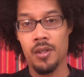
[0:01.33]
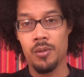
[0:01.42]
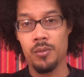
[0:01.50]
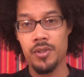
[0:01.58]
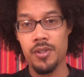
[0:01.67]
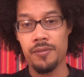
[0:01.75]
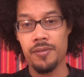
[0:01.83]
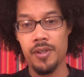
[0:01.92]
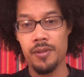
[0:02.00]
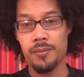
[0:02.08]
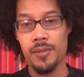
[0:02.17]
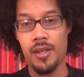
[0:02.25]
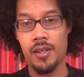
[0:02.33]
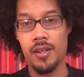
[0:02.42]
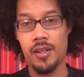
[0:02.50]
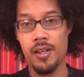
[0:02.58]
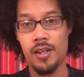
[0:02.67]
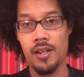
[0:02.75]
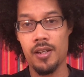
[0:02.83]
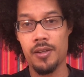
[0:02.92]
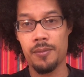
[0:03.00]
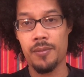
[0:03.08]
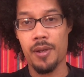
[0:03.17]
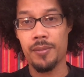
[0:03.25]
What's up, fam?
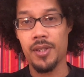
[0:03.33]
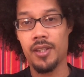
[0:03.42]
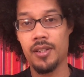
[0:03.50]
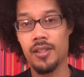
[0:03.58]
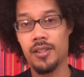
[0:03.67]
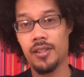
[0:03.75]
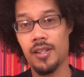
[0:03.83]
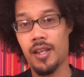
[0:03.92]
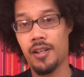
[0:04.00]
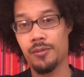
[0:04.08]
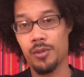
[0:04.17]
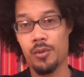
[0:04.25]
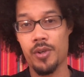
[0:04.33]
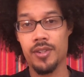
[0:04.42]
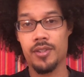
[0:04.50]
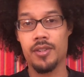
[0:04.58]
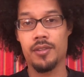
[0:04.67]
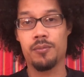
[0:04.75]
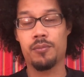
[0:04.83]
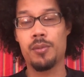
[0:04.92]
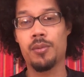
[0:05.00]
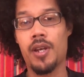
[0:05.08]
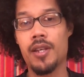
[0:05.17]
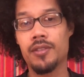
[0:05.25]
I've been getting a lot of requests and
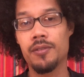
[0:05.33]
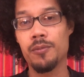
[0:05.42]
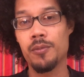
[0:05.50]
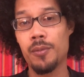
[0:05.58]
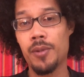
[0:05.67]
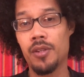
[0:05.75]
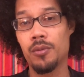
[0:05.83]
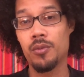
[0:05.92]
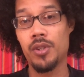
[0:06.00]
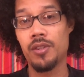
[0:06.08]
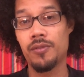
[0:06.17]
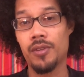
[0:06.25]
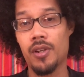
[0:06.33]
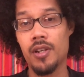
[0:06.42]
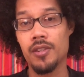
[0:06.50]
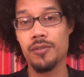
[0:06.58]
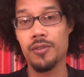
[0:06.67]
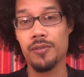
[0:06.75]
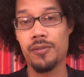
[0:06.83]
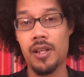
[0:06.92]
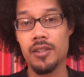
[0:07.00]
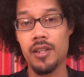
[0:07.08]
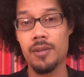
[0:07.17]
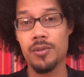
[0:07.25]
people asking for me to read Furqan's first flat
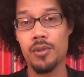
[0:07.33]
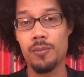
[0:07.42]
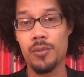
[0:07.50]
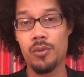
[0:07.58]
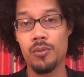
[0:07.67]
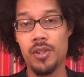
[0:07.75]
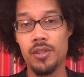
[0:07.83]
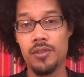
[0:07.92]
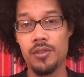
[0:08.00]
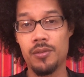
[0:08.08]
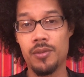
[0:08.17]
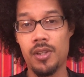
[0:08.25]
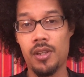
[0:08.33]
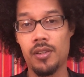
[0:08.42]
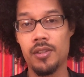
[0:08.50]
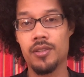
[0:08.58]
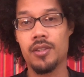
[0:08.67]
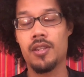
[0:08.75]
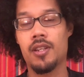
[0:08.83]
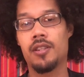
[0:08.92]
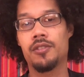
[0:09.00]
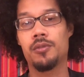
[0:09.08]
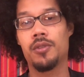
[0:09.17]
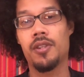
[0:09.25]
top, so I'm going to read it to you in English and then I'll
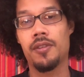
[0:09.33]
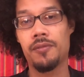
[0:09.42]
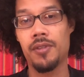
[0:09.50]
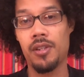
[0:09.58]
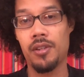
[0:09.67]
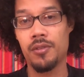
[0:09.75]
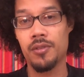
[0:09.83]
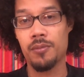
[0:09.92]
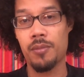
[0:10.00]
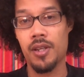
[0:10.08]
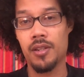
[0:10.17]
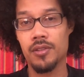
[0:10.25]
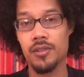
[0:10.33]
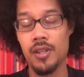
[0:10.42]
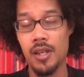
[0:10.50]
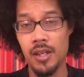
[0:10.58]
do another video in Spanish.